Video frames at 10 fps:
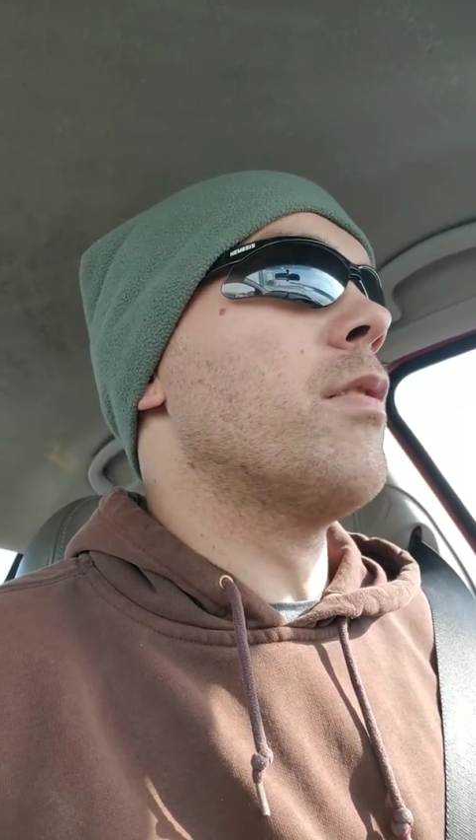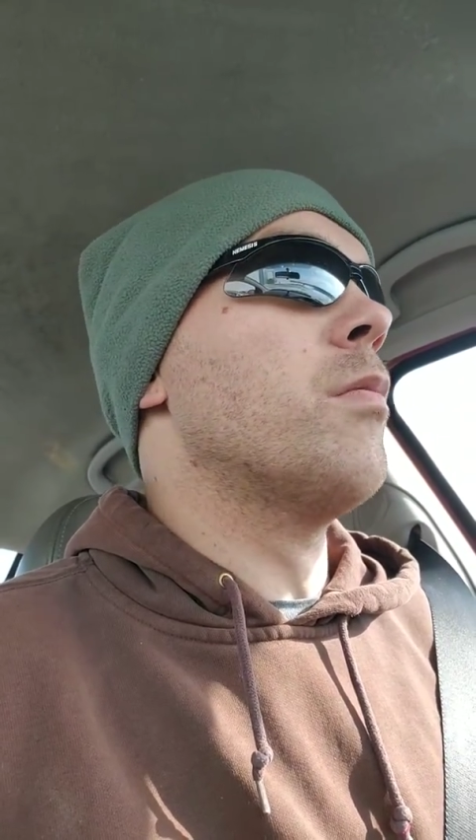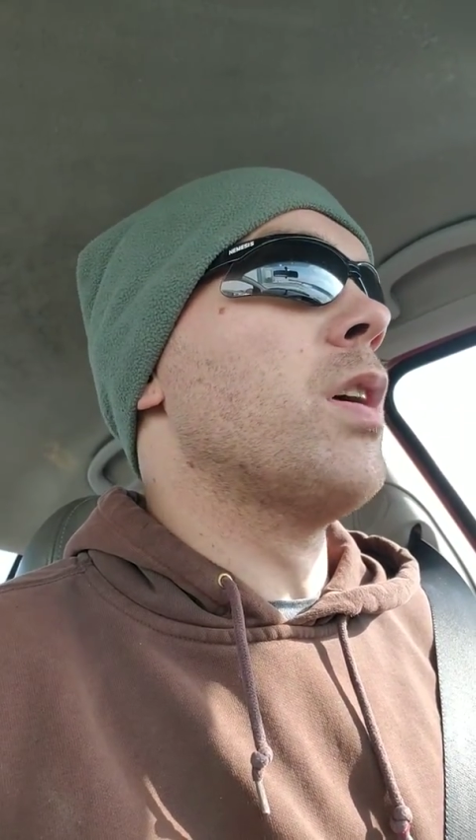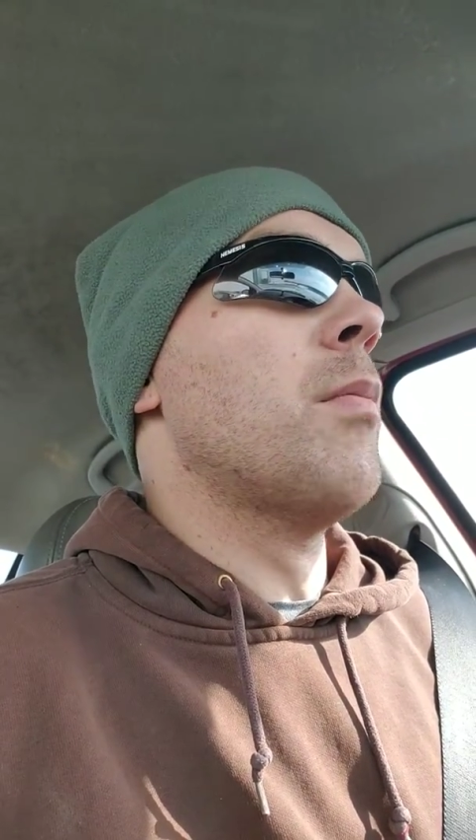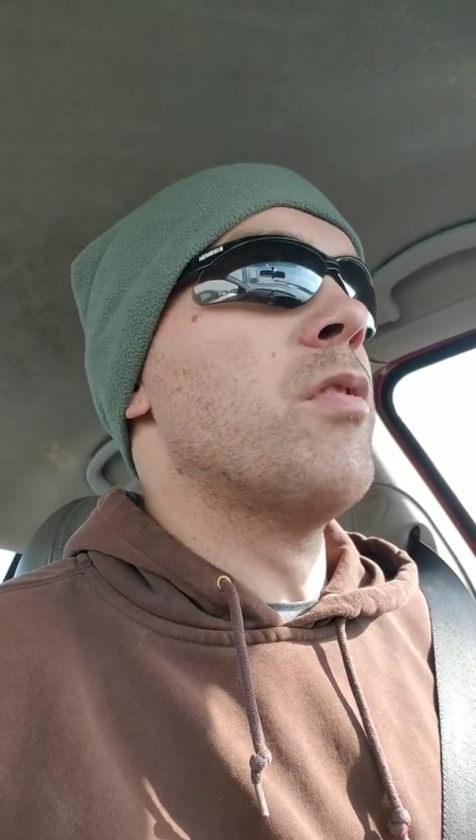
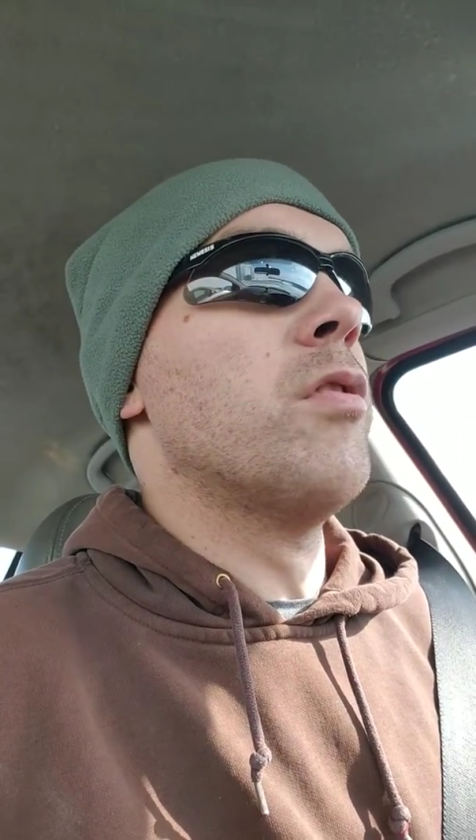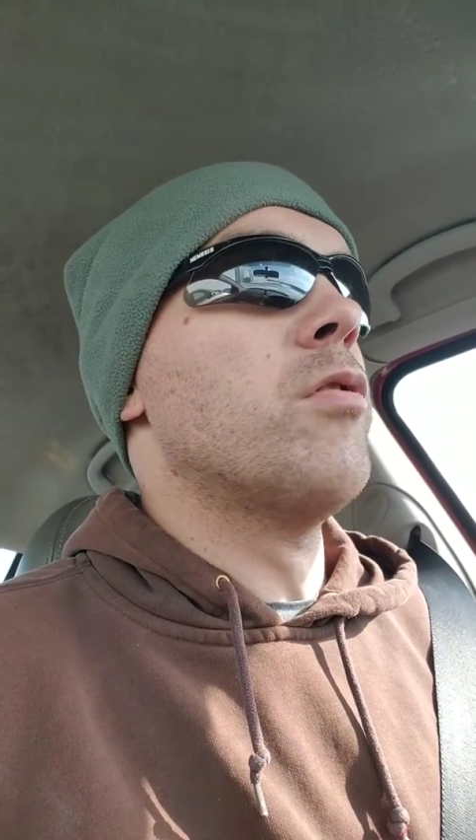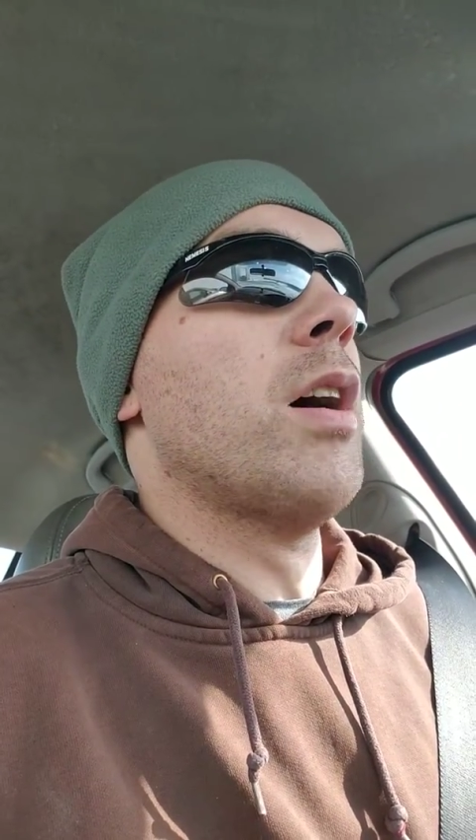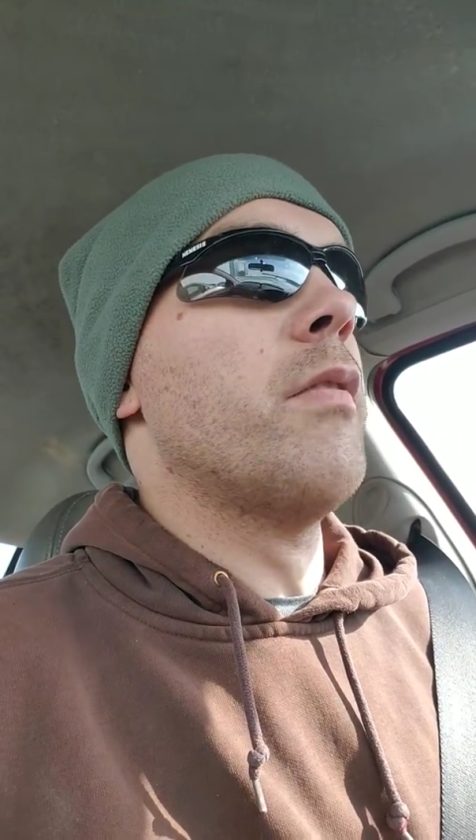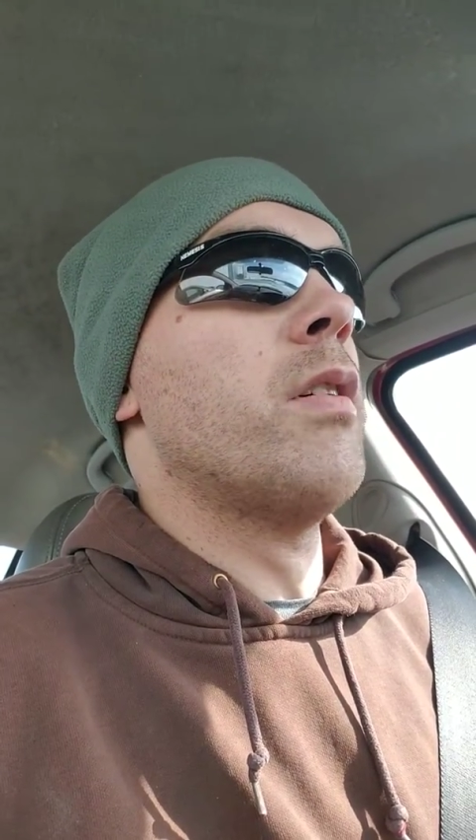Sometimes I just
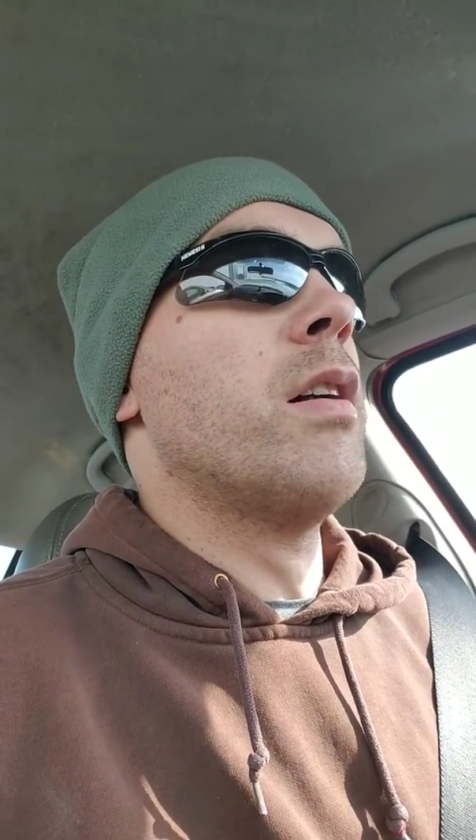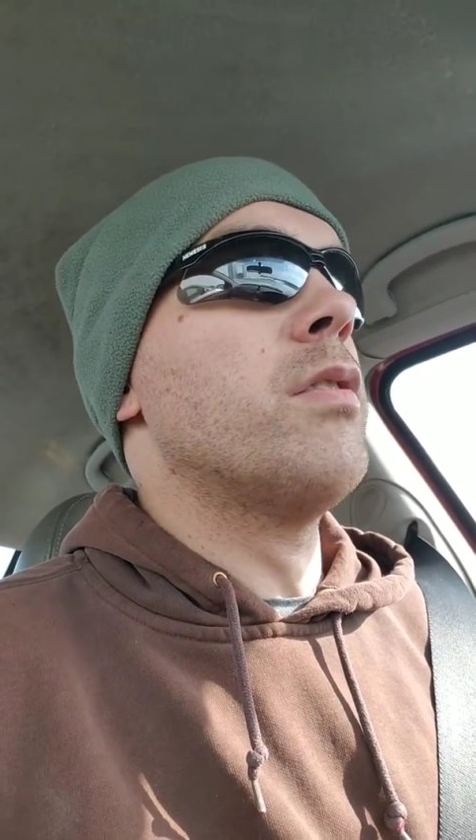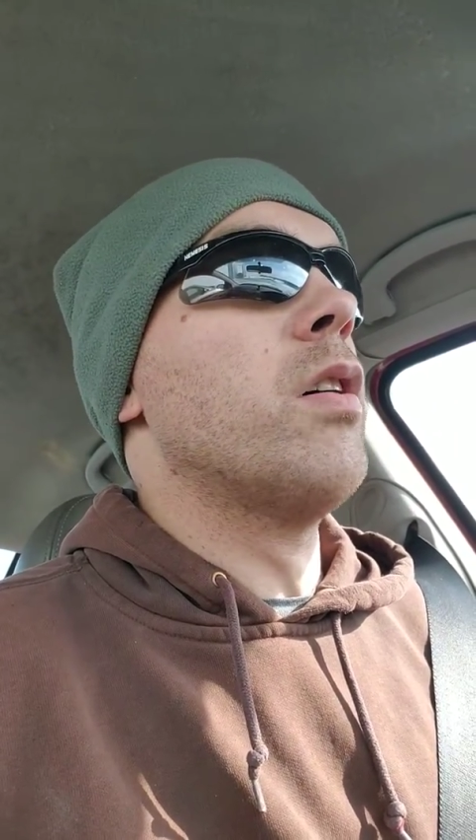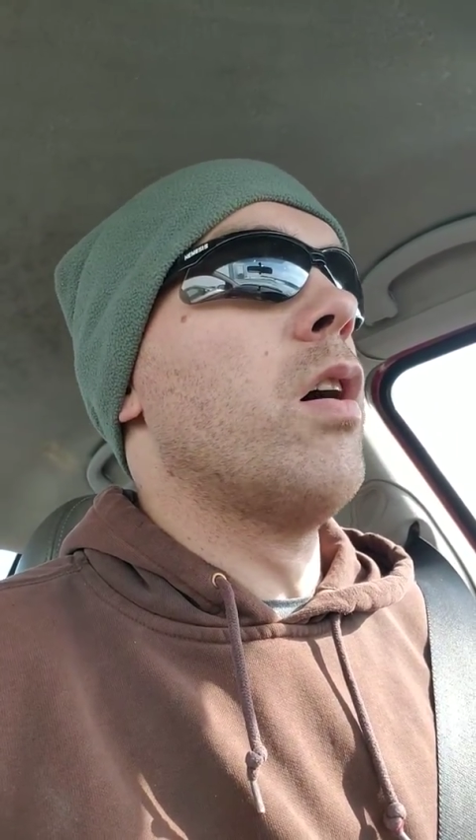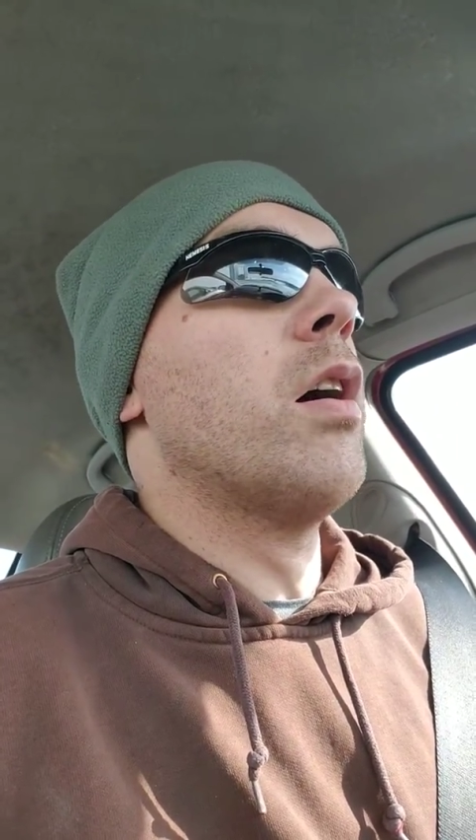drive around
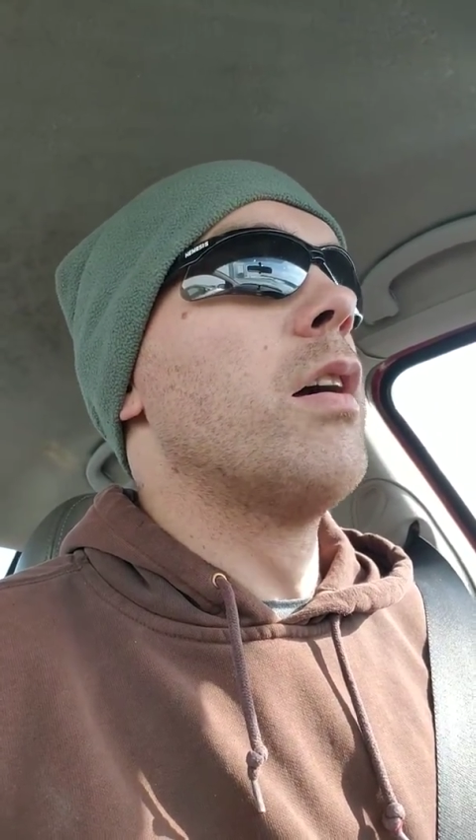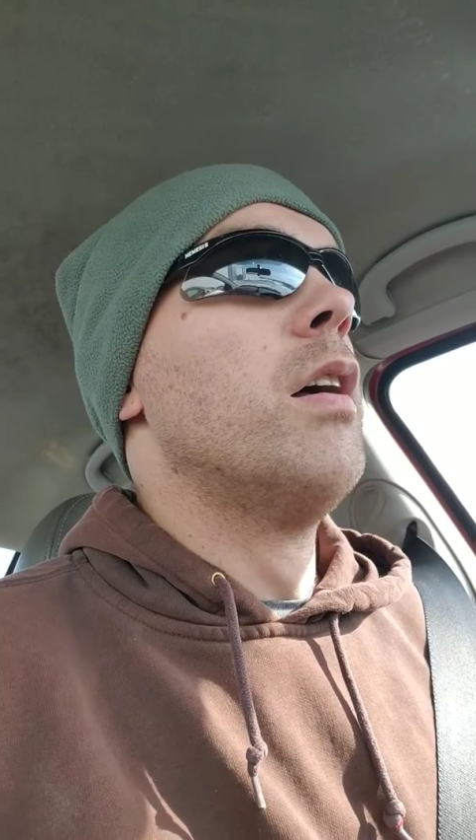and talk